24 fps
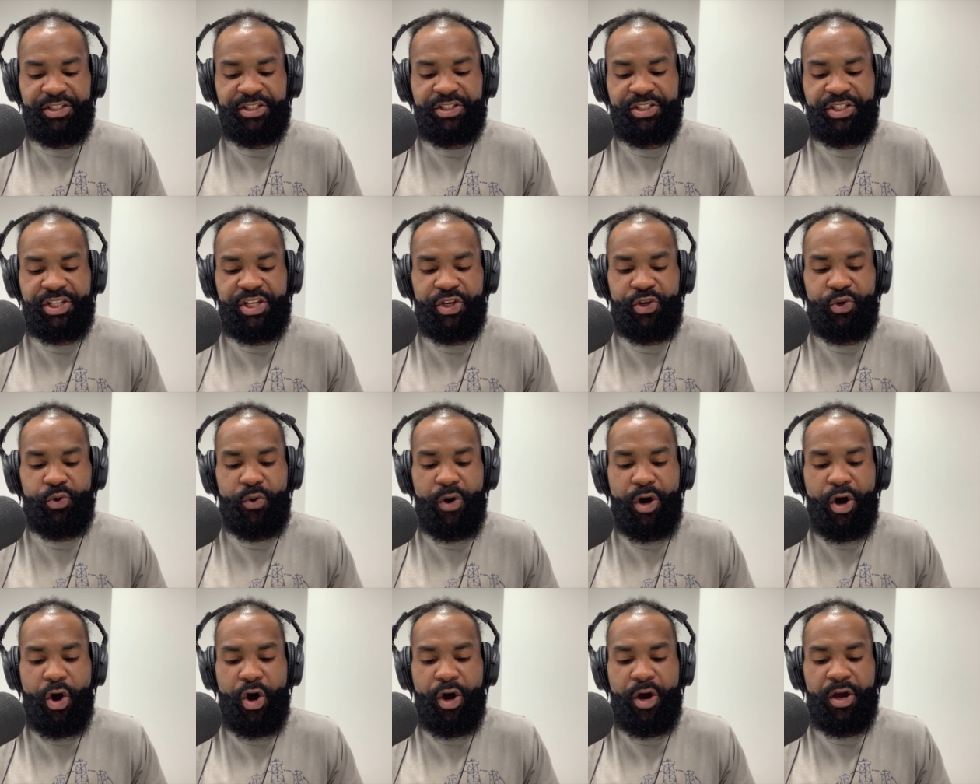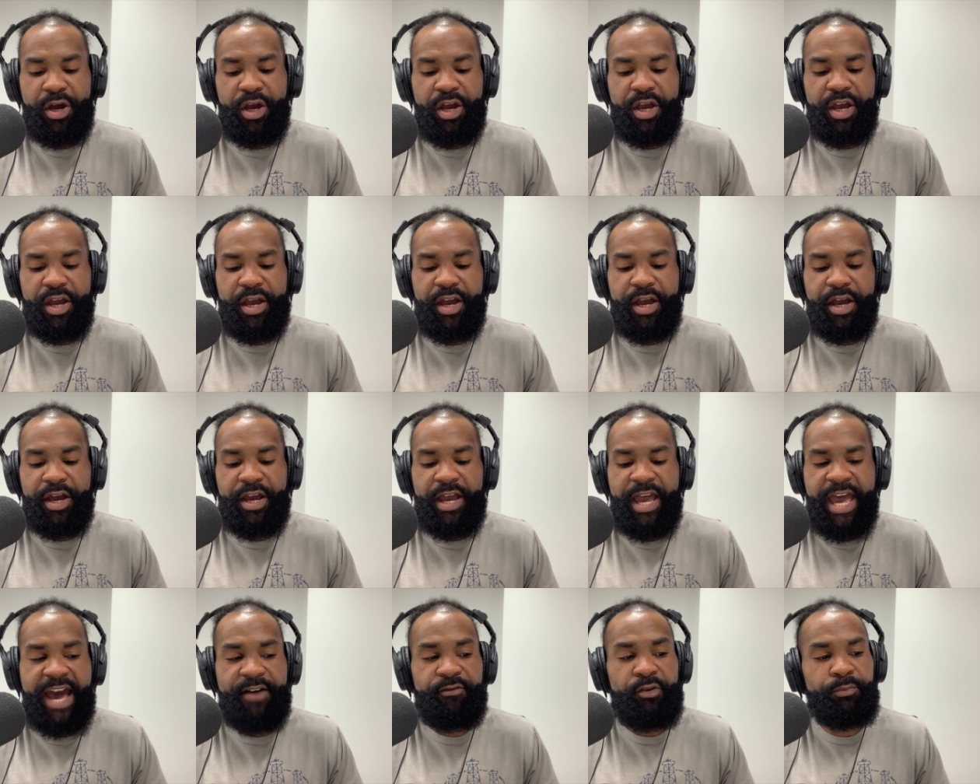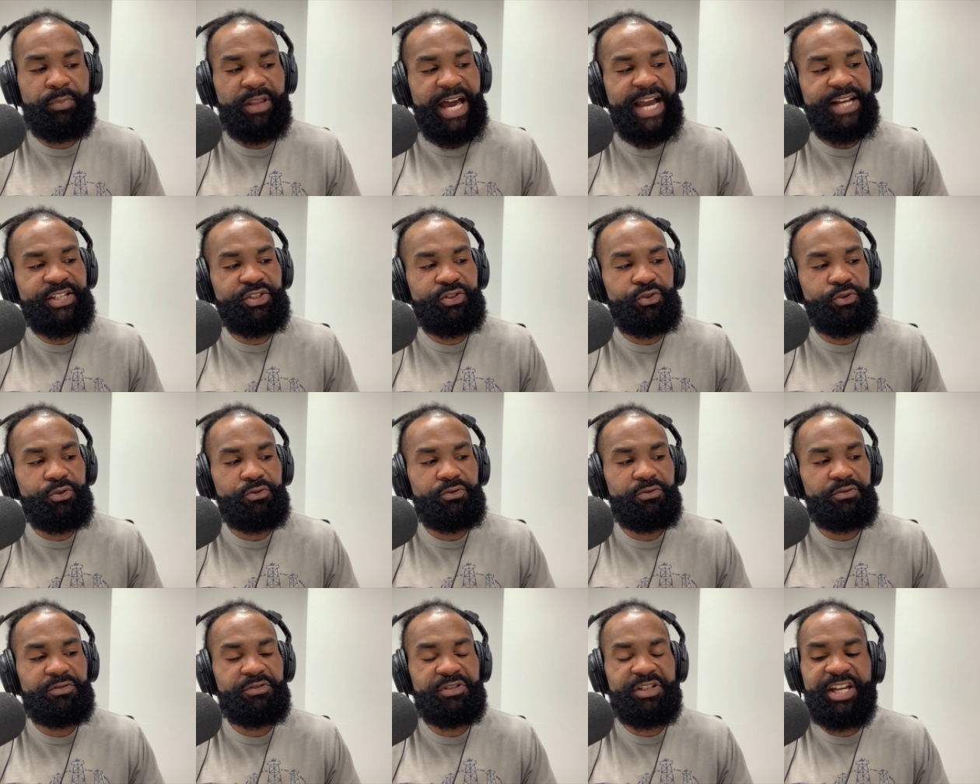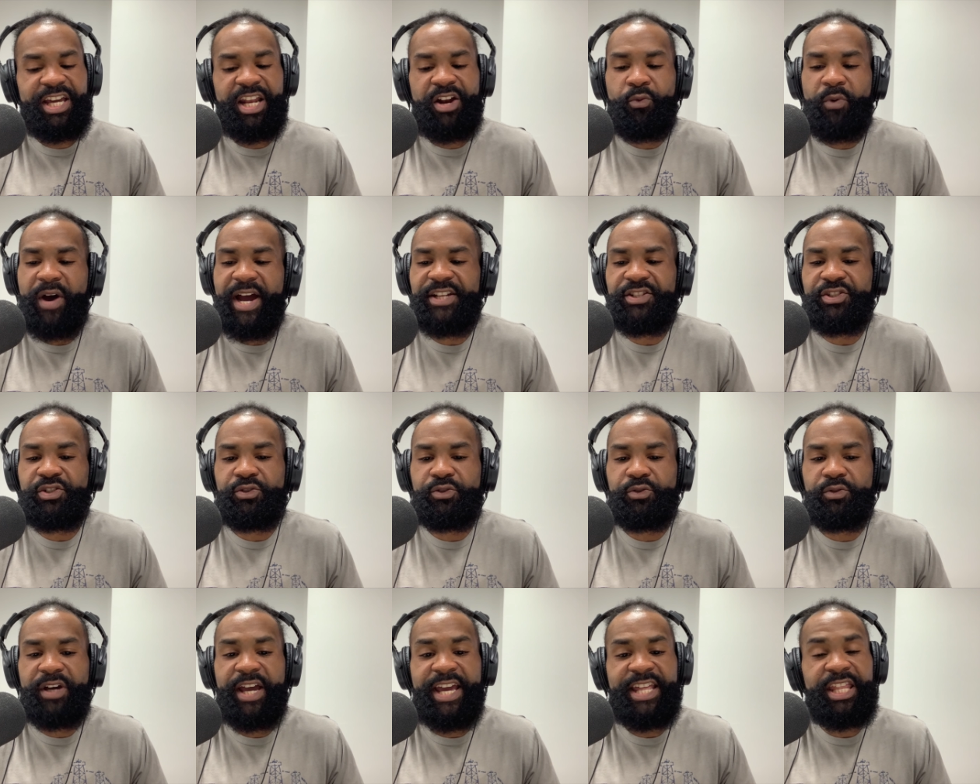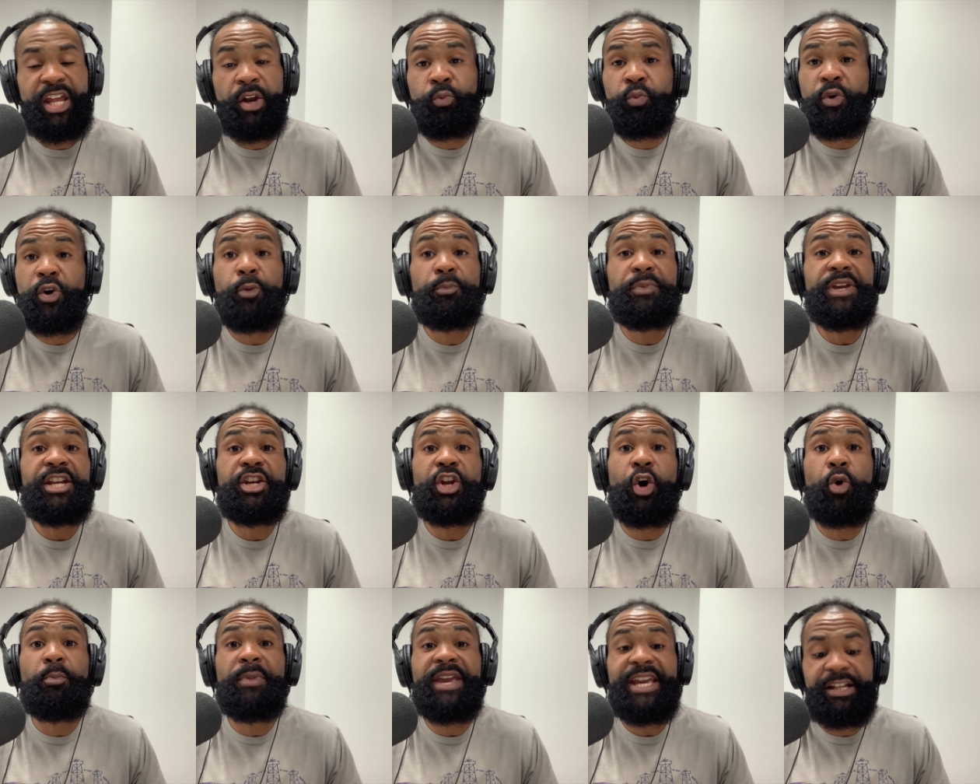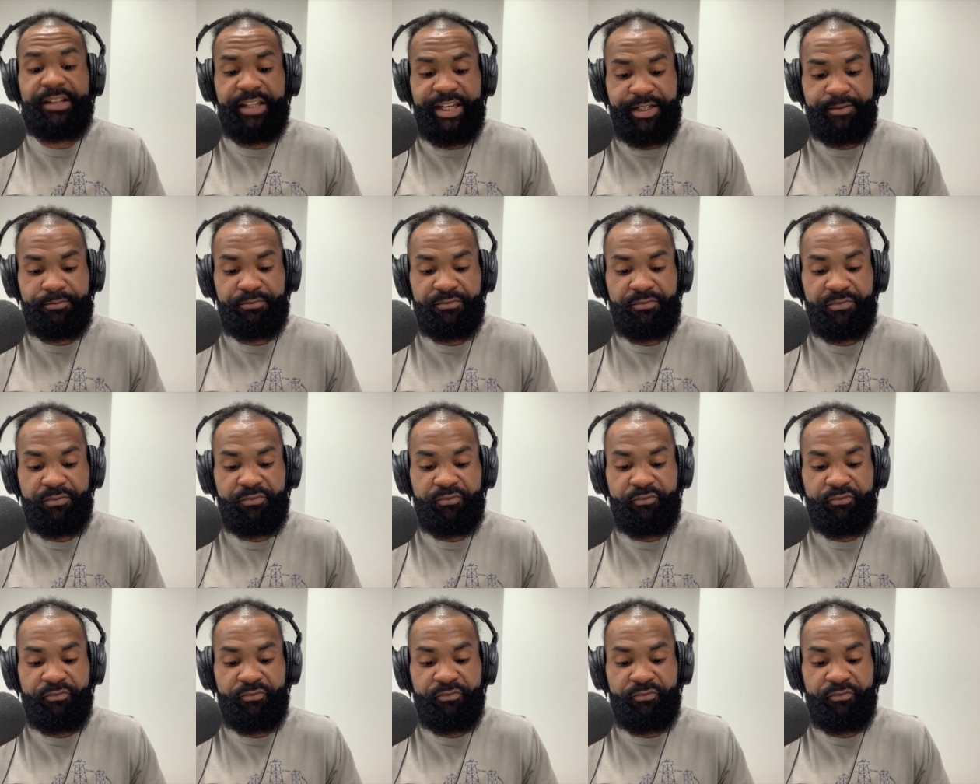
to have a black school and a white school, and there will be no mingling,